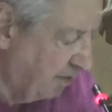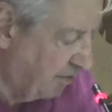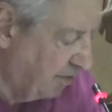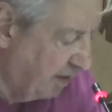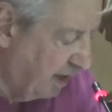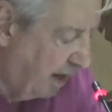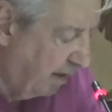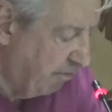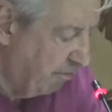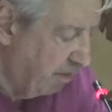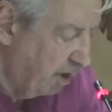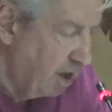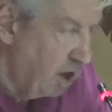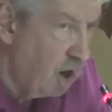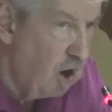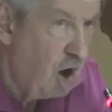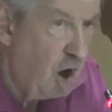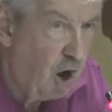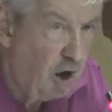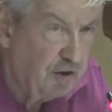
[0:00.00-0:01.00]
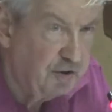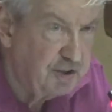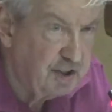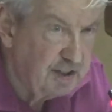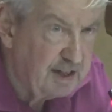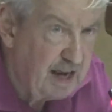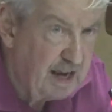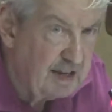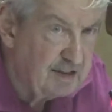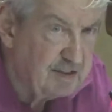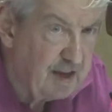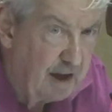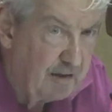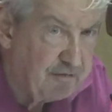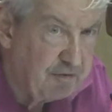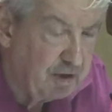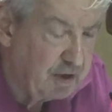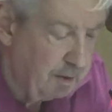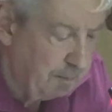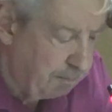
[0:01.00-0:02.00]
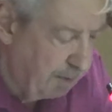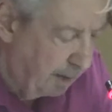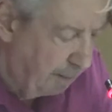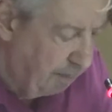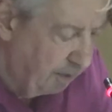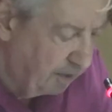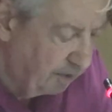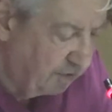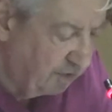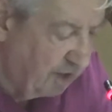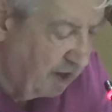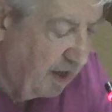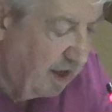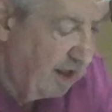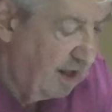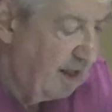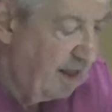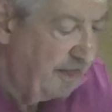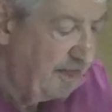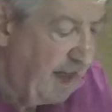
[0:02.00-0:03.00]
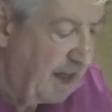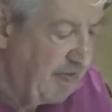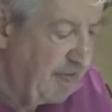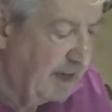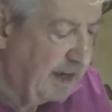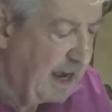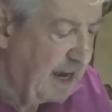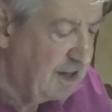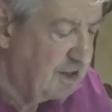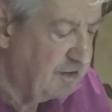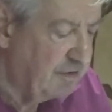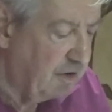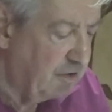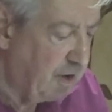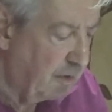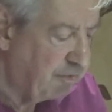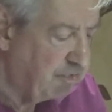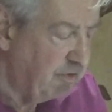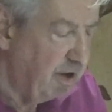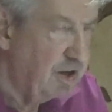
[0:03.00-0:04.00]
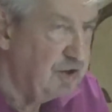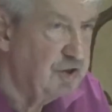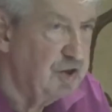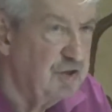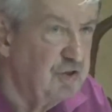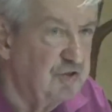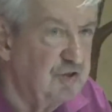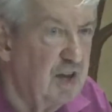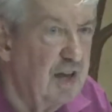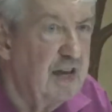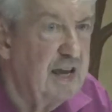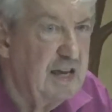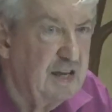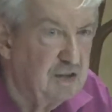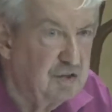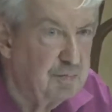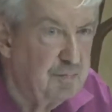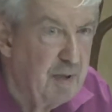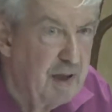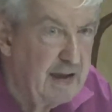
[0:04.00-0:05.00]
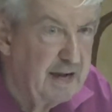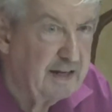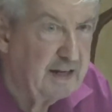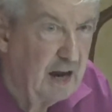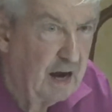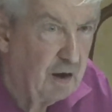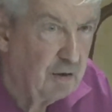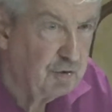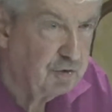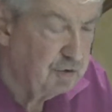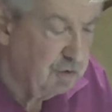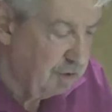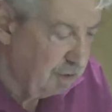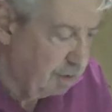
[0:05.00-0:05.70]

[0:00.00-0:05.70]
slavery on today's African peoples, then the case for reparations is made out.